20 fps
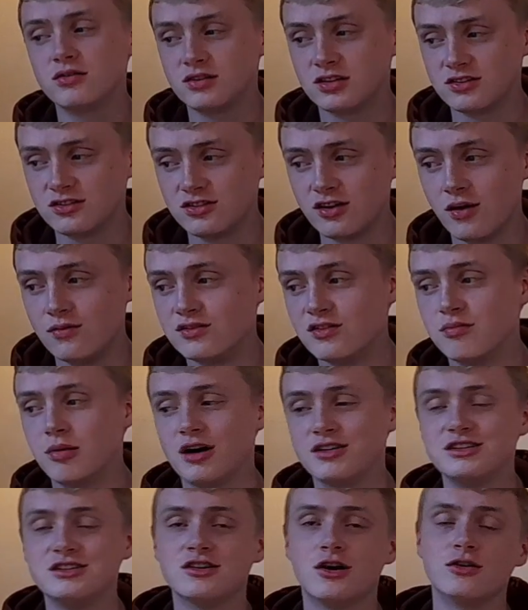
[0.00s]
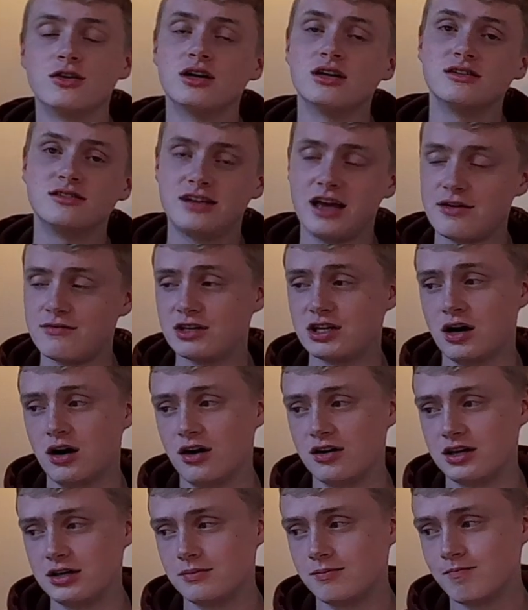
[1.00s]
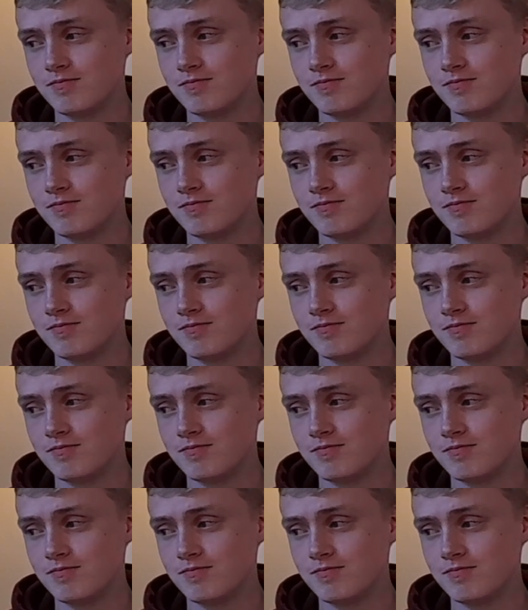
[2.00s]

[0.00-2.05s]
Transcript: Conservative Party donor, David Hartman.